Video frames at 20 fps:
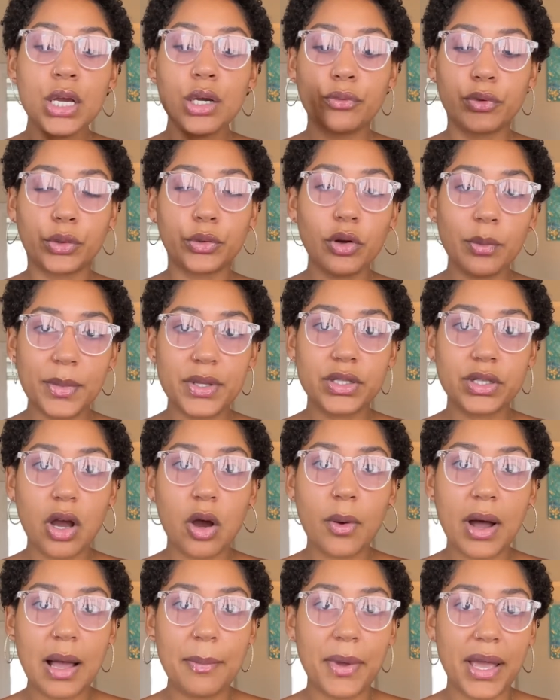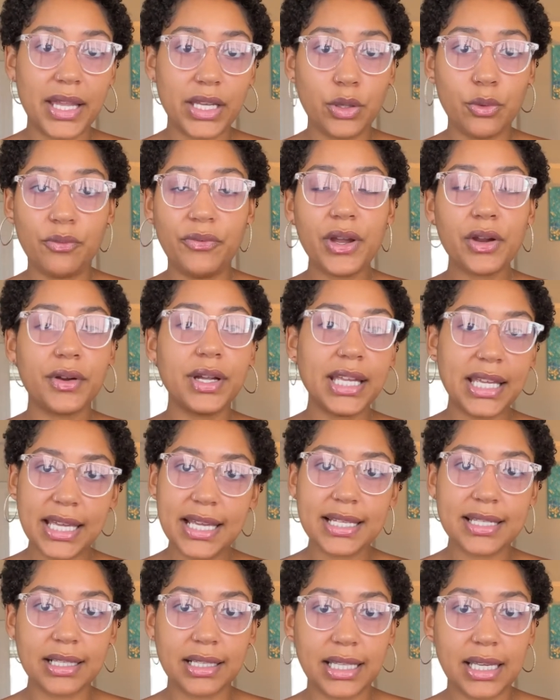recruitments go up and you very
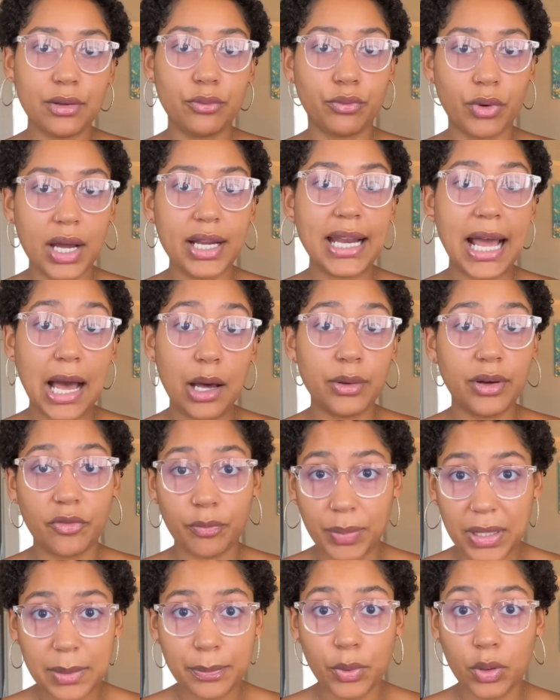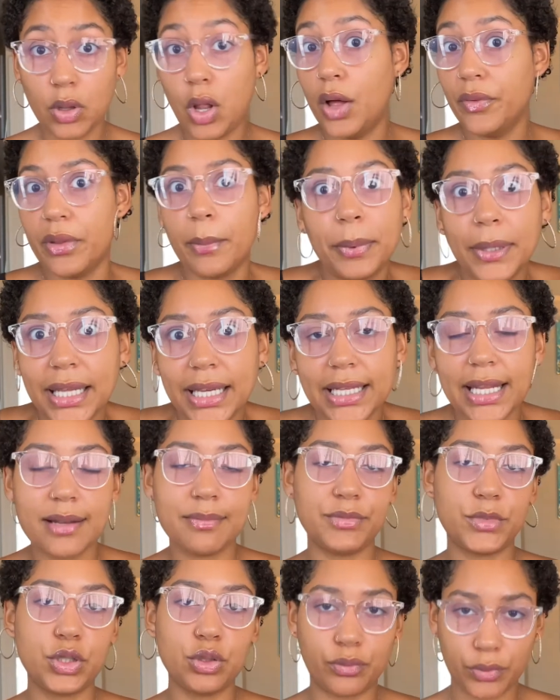easily run out of people on the
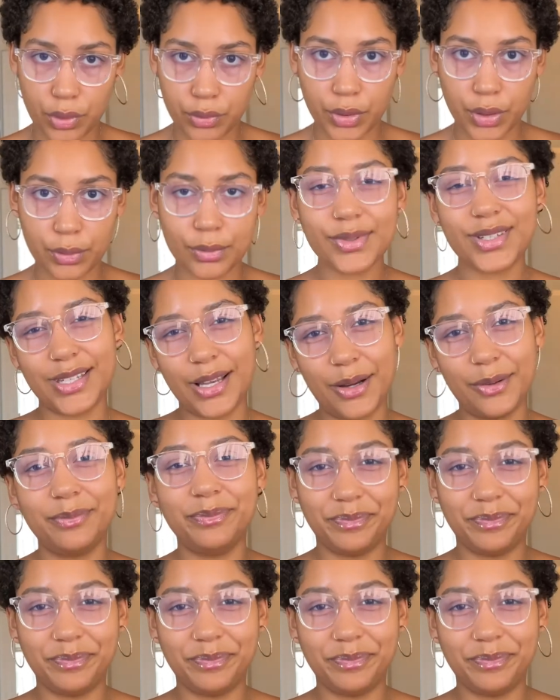planet to recruit. So,